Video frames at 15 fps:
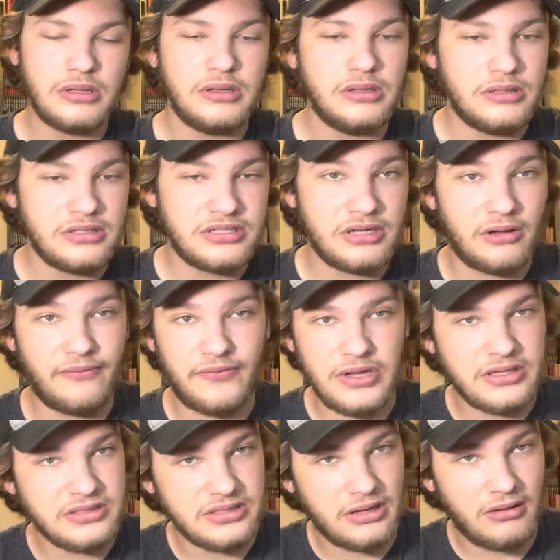So if
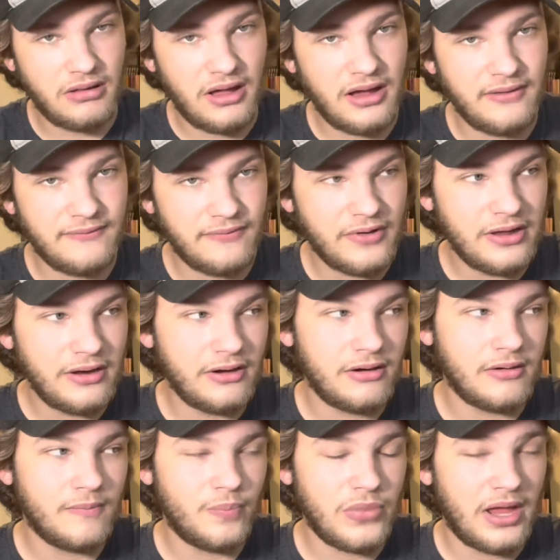he's alive
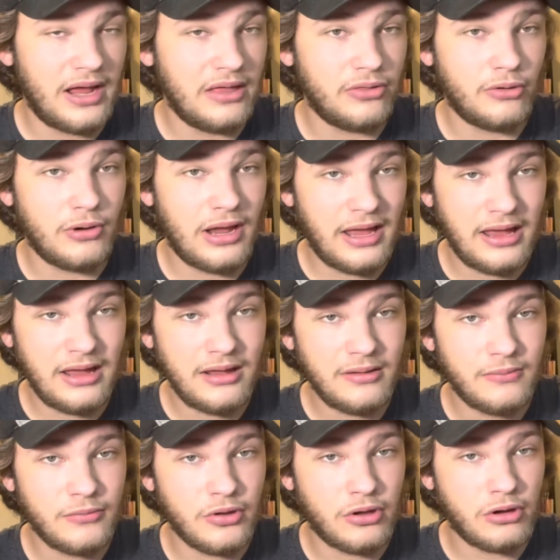here, either A,
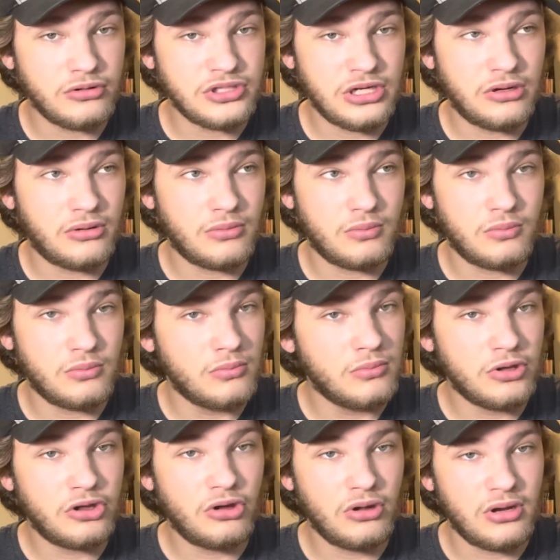Gojo
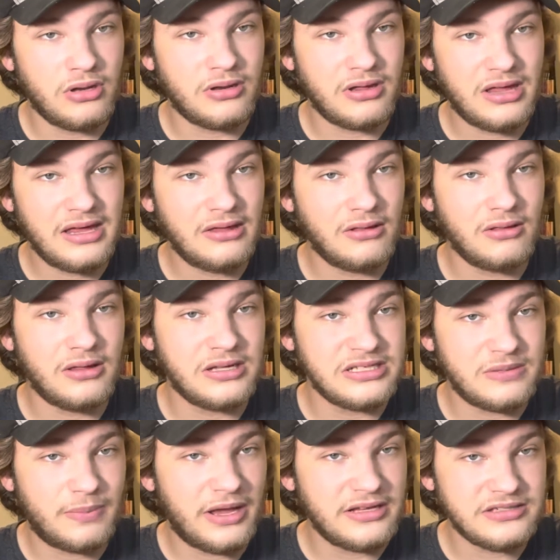couldn't kill his
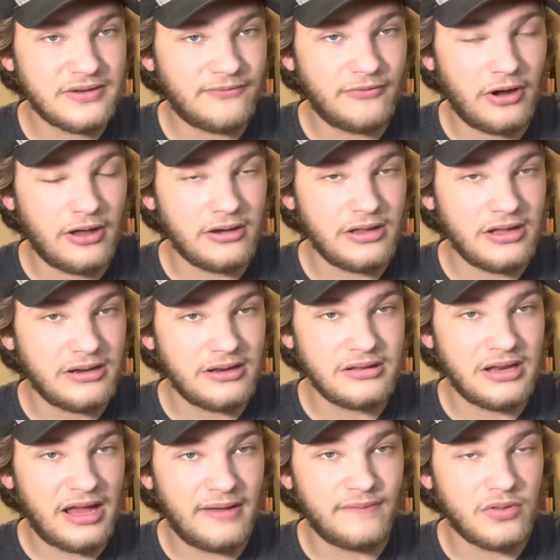best friend, he didn't
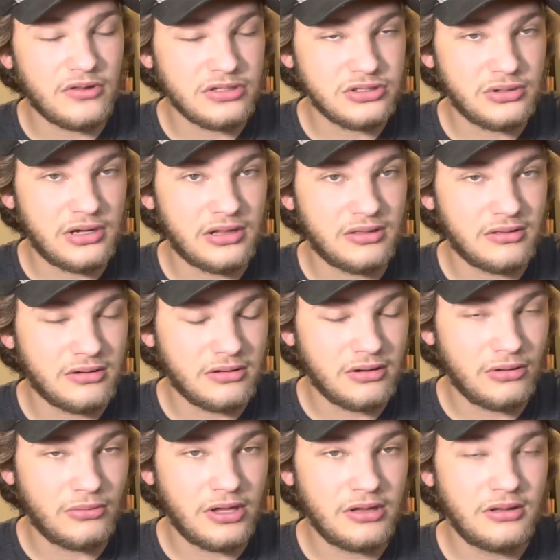have the strength to
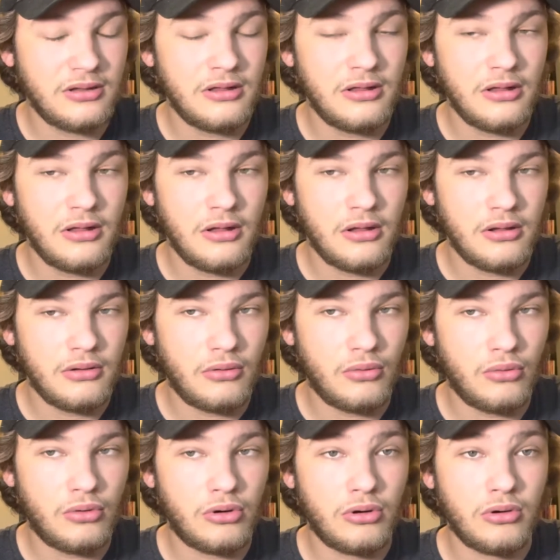do it,
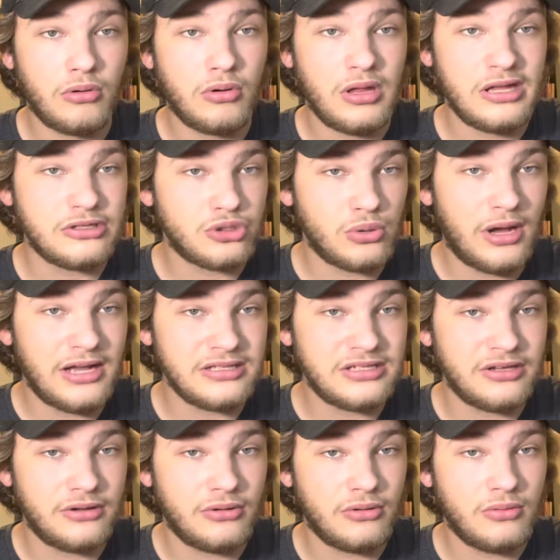or he tried
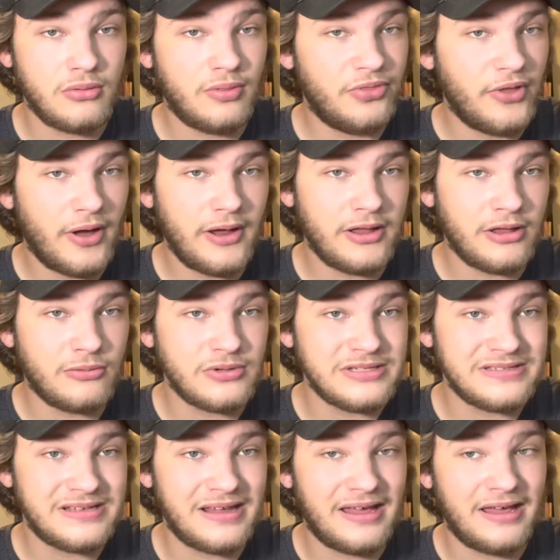to, thought he was
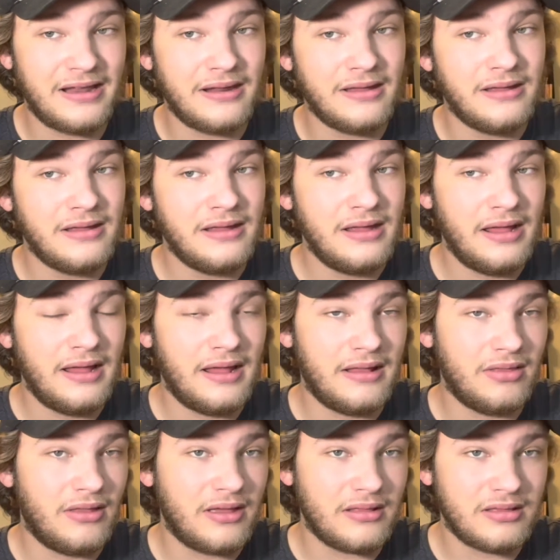dead,
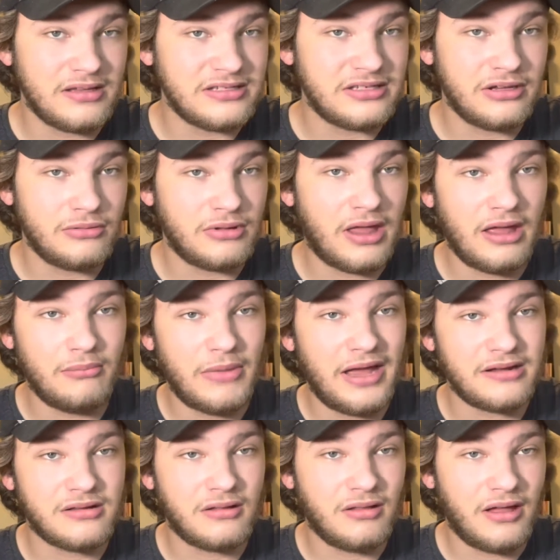and this dude came back
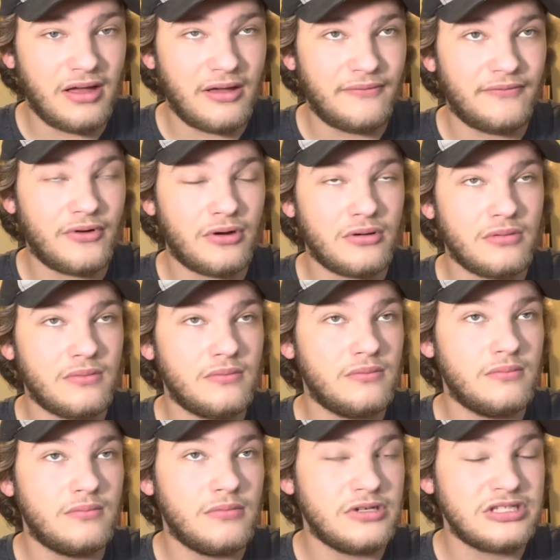to life or
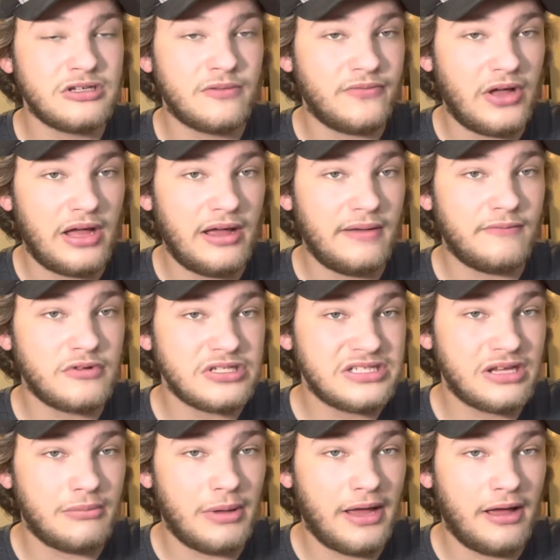survived
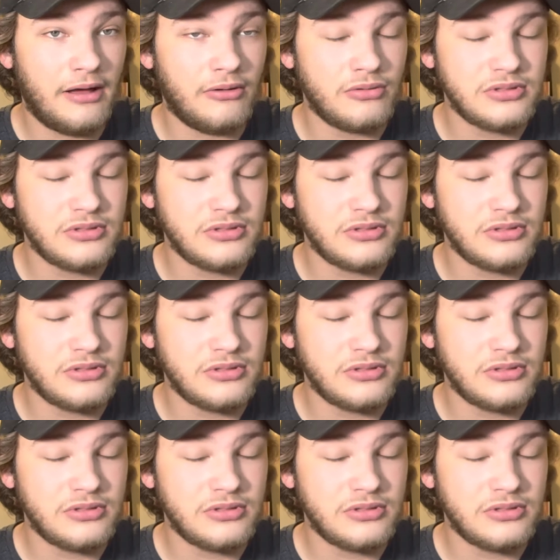somehow.